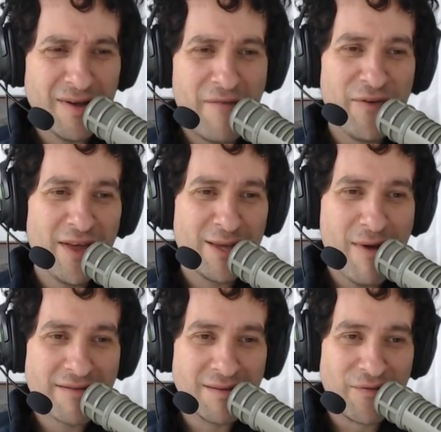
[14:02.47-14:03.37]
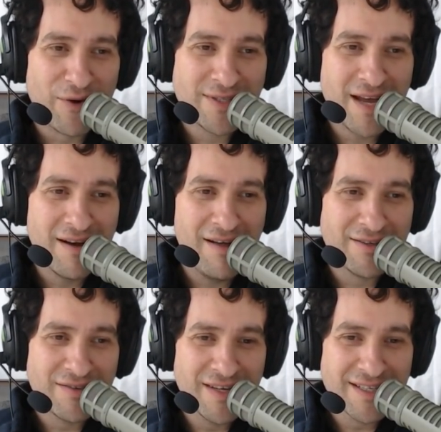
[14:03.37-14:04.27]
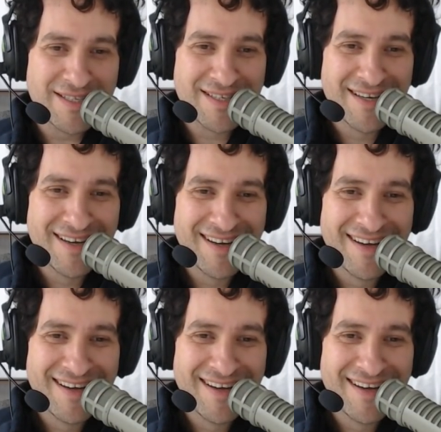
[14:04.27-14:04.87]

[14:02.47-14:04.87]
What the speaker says: I feel like you have some firsthand knowledge of this.